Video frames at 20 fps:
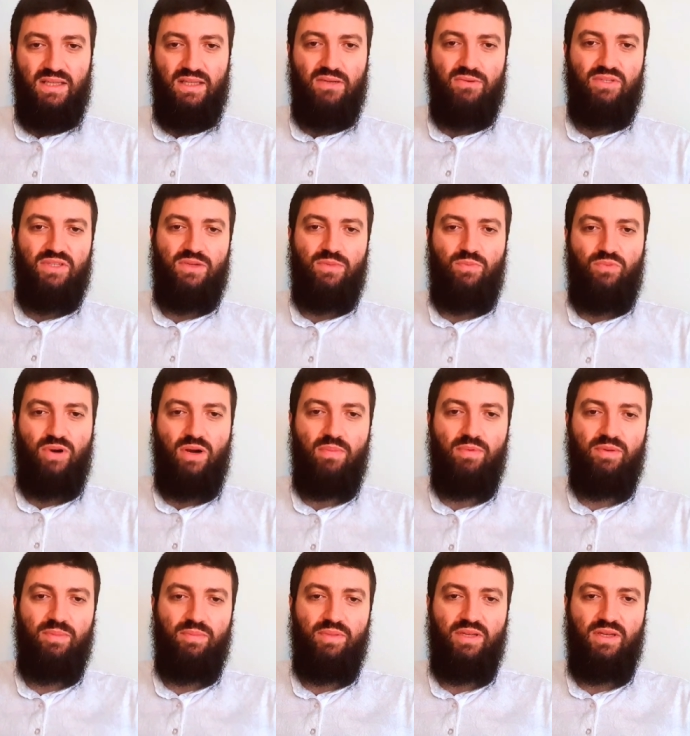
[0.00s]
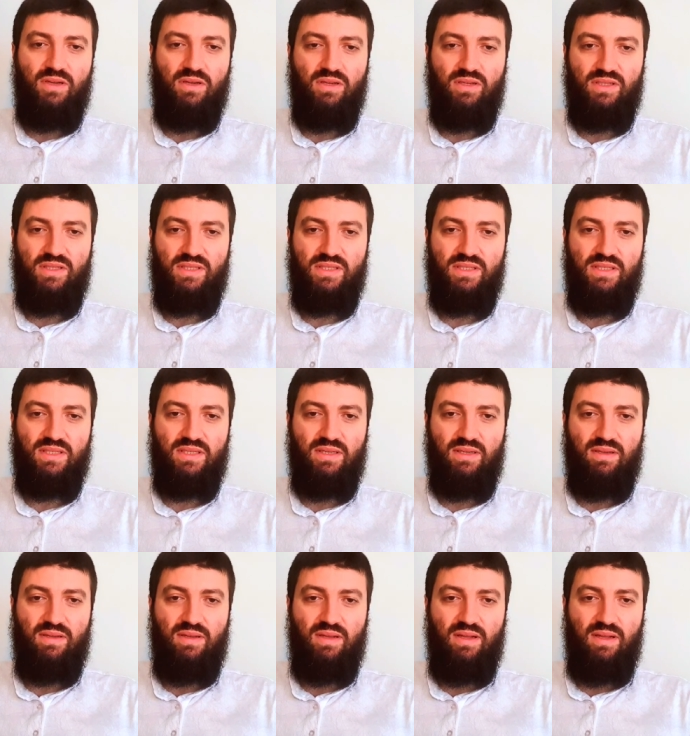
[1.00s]
there is a problem because
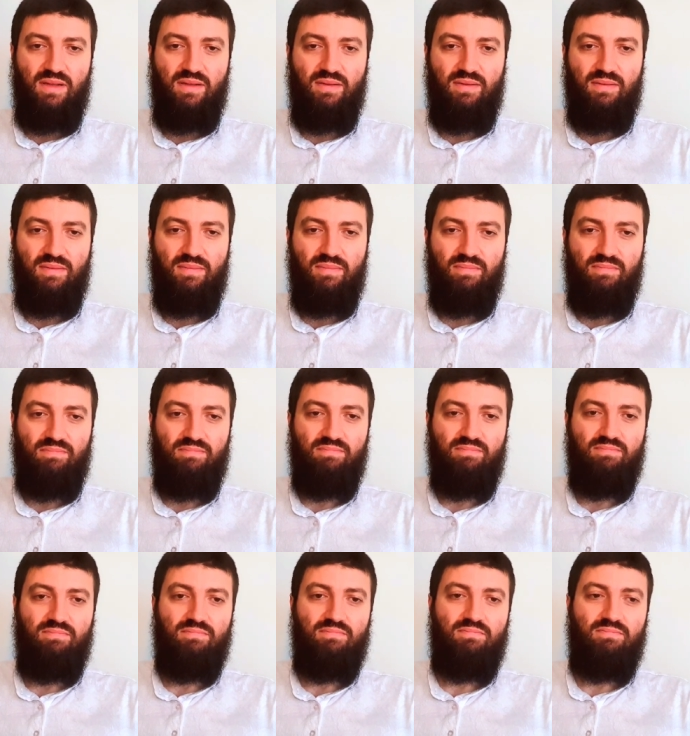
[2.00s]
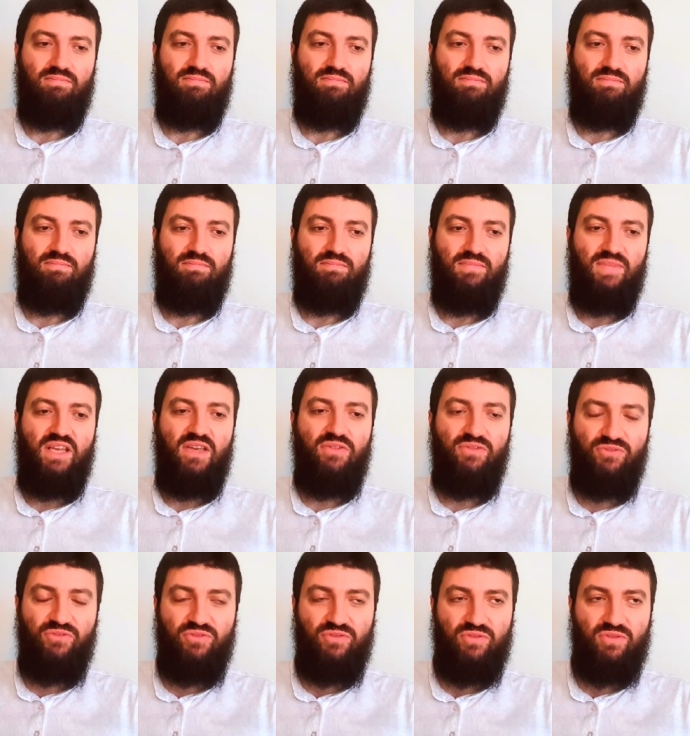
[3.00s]
um,
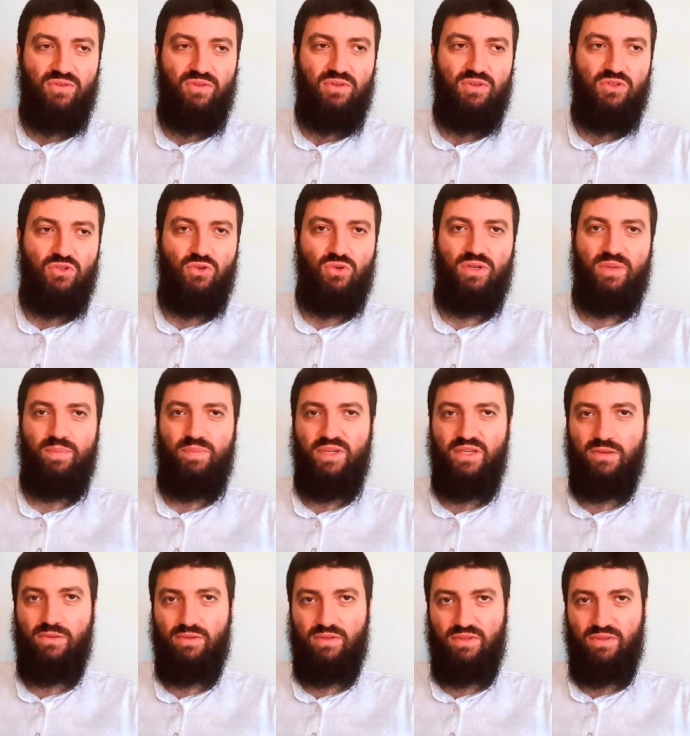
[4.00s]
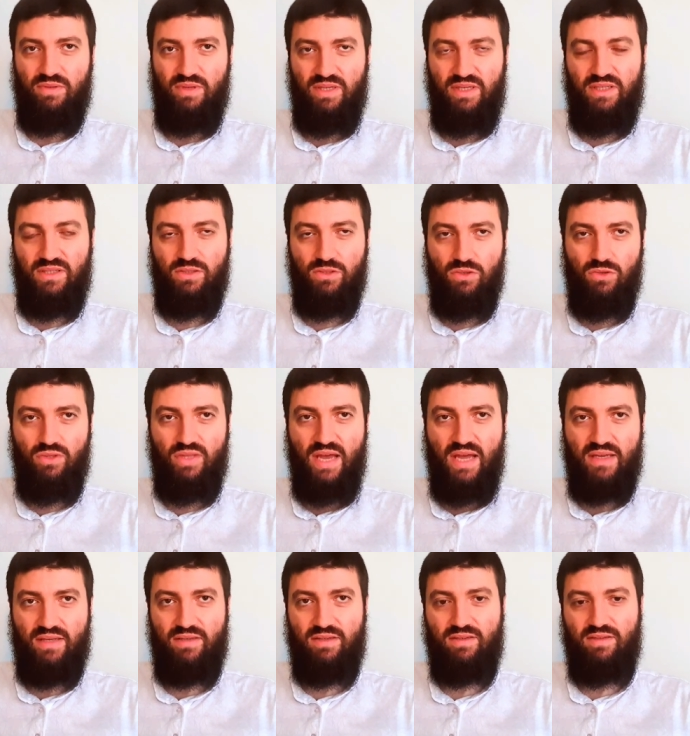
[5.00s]
if Jordan Peterson is good
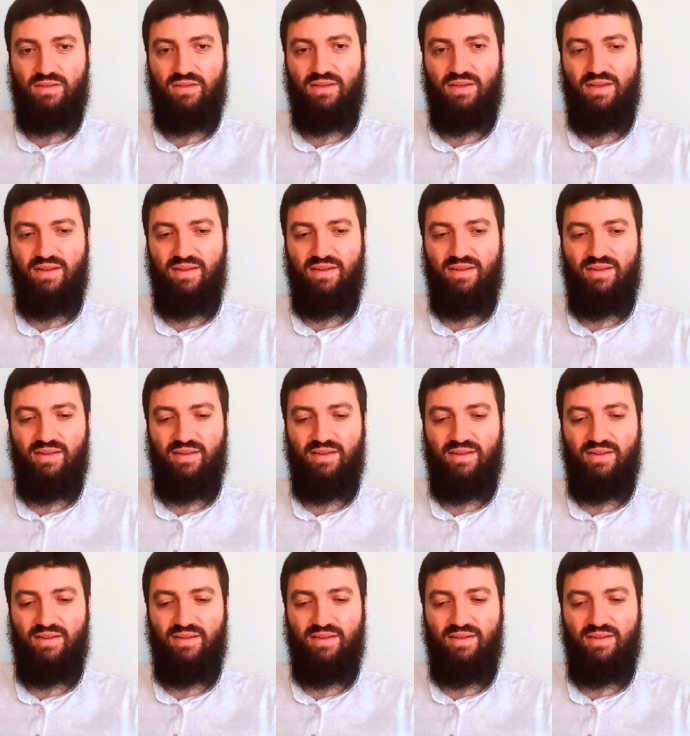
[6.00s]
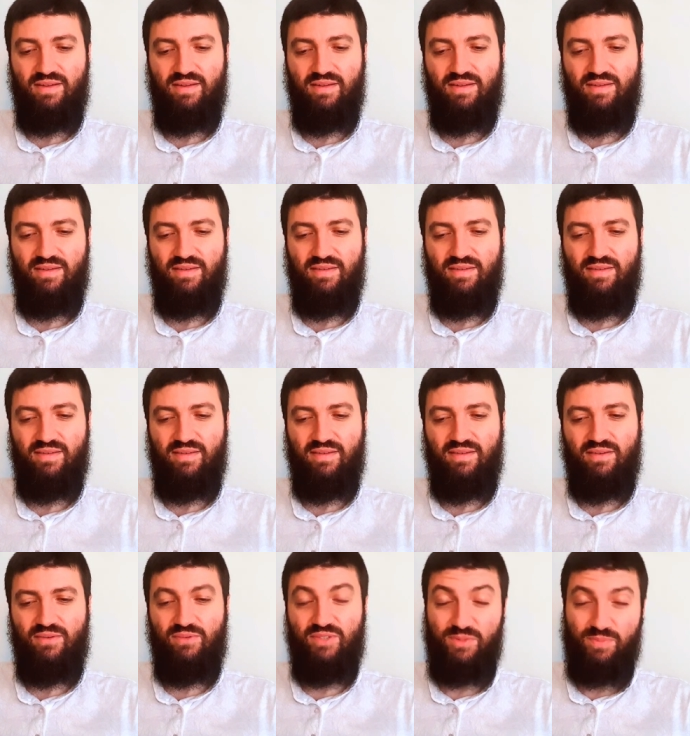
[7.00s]
at uh,
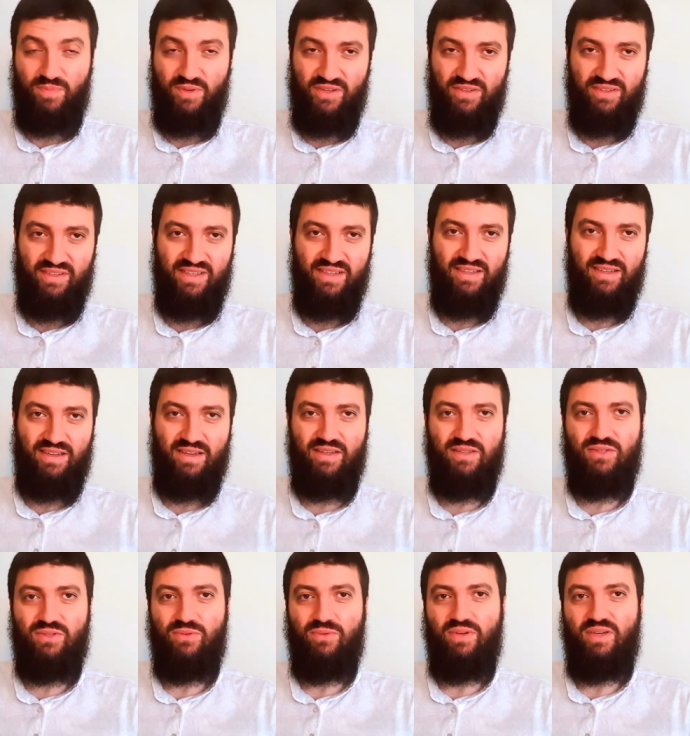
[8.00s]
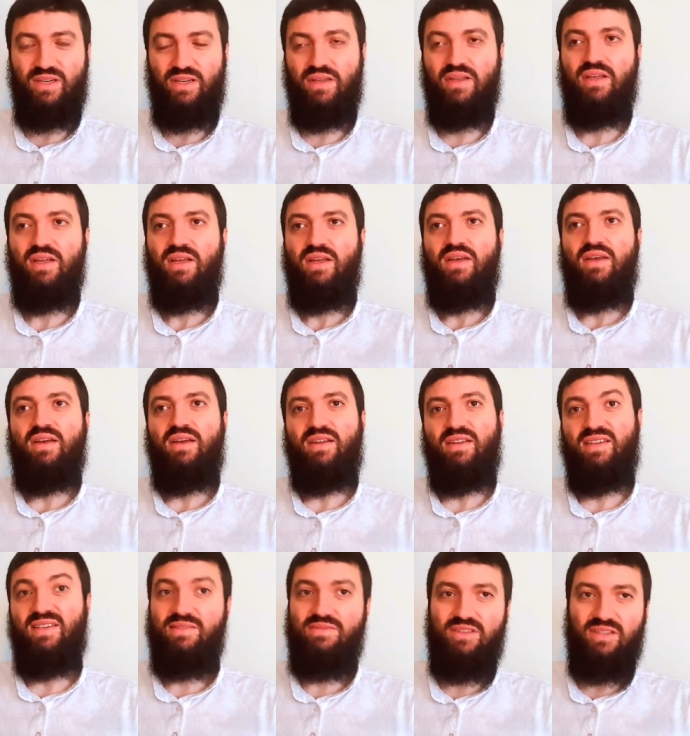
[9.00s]
responding and answering uh,
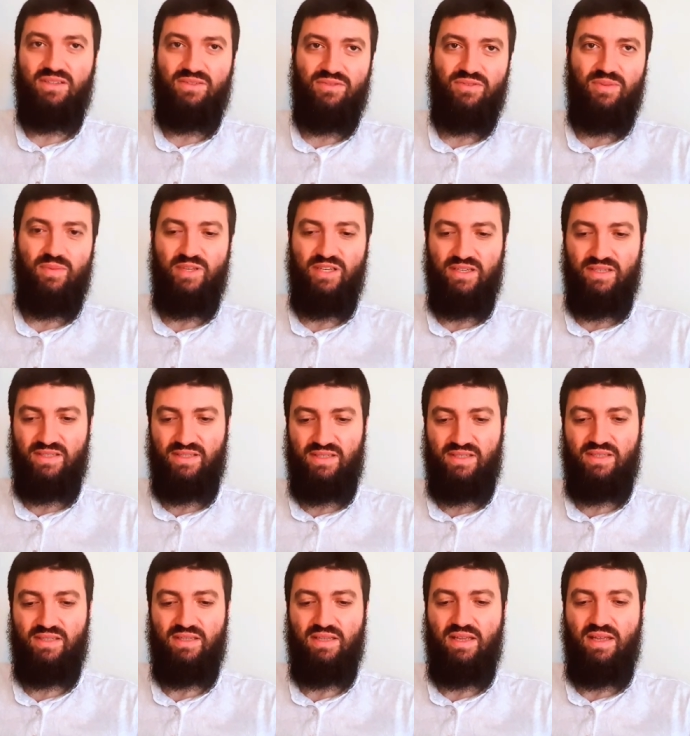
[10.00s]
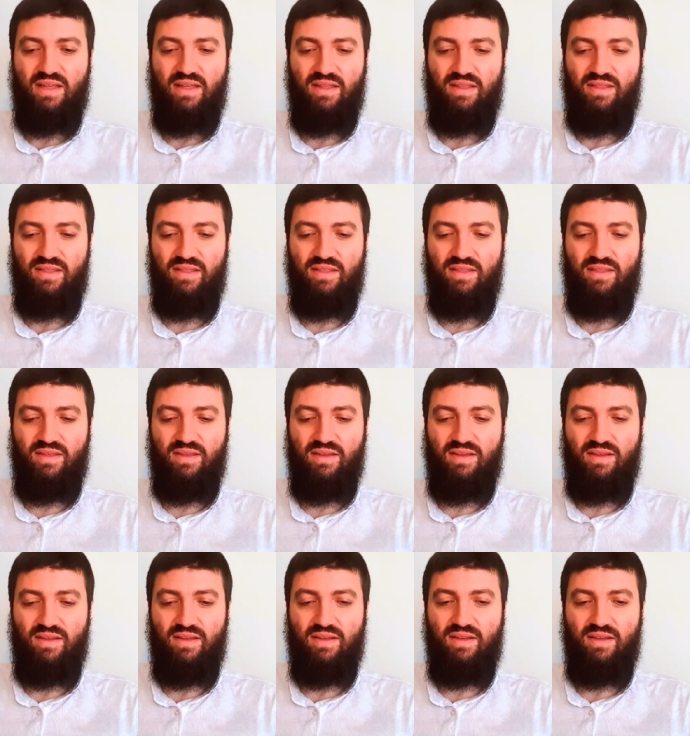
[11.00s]
deviant feminists and uh,
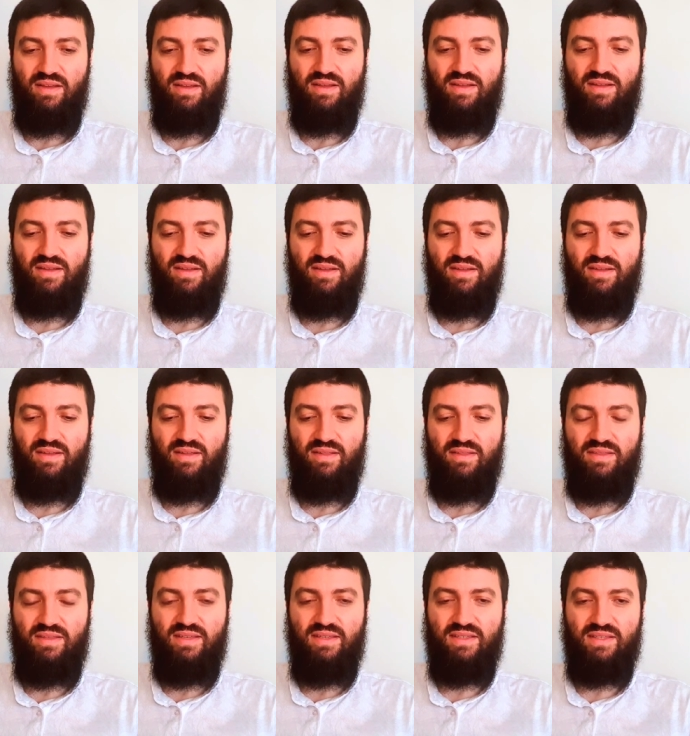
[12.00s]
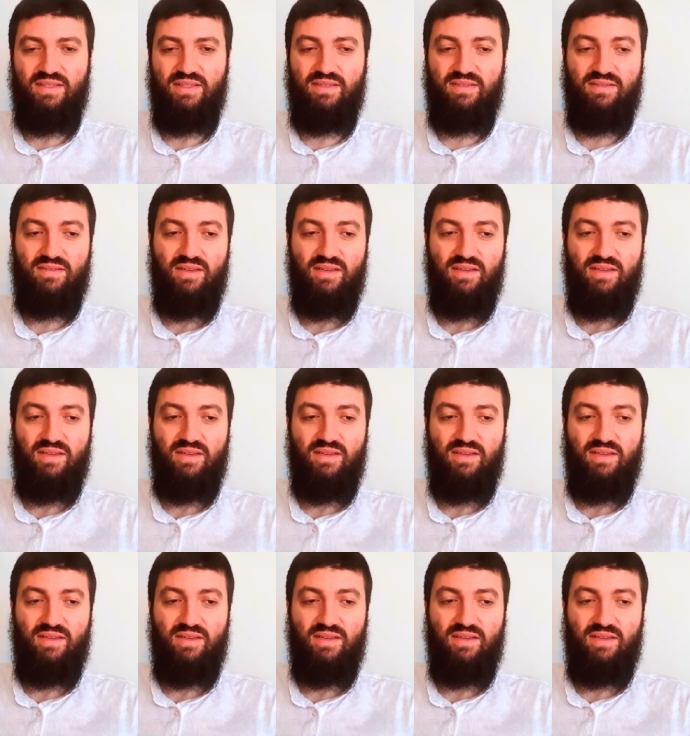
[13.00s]
these